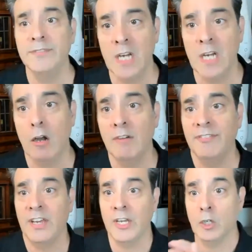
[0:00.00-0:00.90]
the
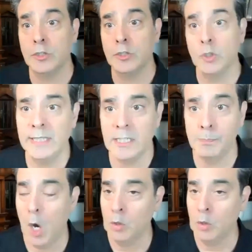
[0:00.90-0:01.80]
photography, you're doing these
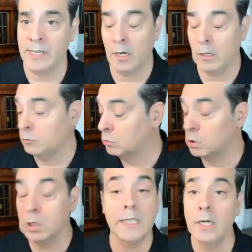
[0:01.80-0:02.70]
posts that are
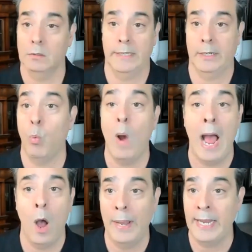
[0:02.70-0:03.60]
clearly
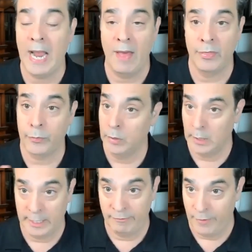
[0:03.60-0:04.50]
wowing and
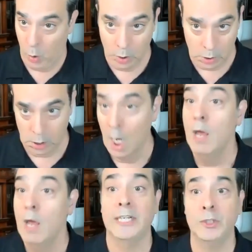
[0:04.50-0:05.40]
thrilling folks
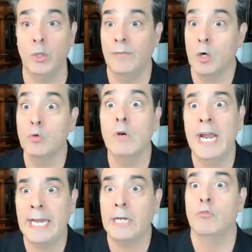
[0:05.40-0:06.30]
because you have a
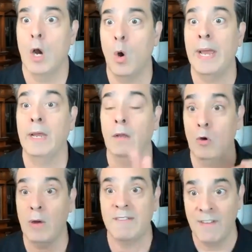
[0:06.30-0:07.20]
great growing,
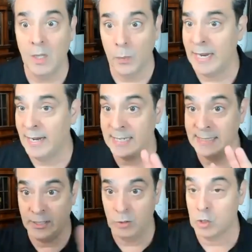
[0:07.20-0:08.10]
great following and it
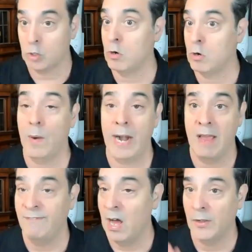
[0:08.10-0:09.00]
continues to grow. And
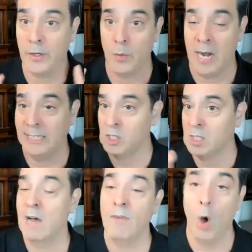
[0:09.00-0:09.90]
I follow you and I just
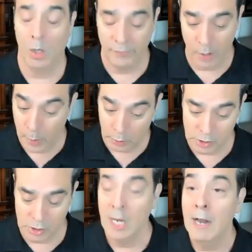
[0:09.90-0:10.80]
love all of your
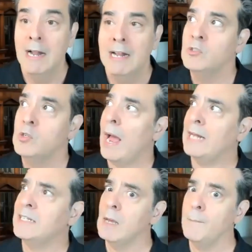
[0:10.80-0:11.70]
posts. So
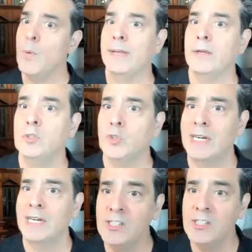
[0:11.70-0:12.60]
at some point you
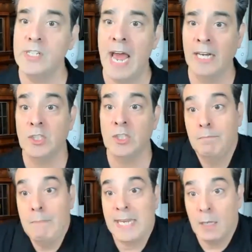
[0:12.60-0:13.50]
transition to actually
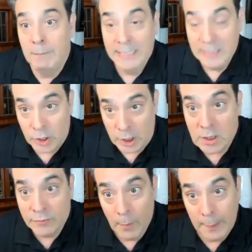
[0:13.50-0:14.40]
making
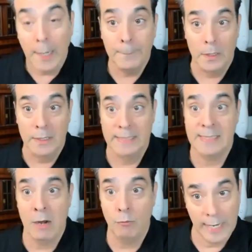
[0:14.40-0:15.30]
miniatures for people. Is
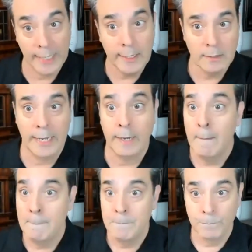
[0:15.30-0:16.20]
that right? Like
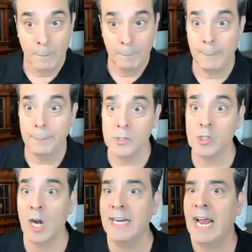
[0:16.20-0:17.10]
people yeah.
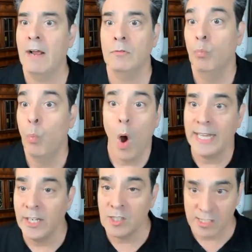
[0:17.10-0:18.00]
started
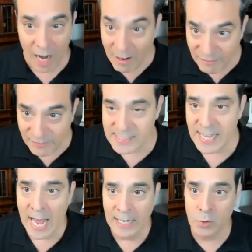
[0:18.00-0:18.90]
wanting your stuff. Is
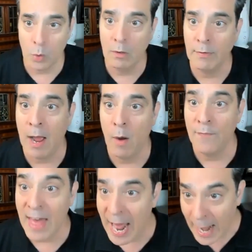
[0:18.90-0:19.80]
that sort of how
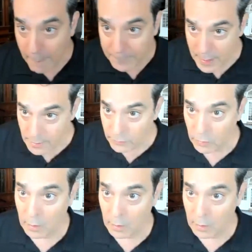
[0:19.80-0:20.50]
that happened?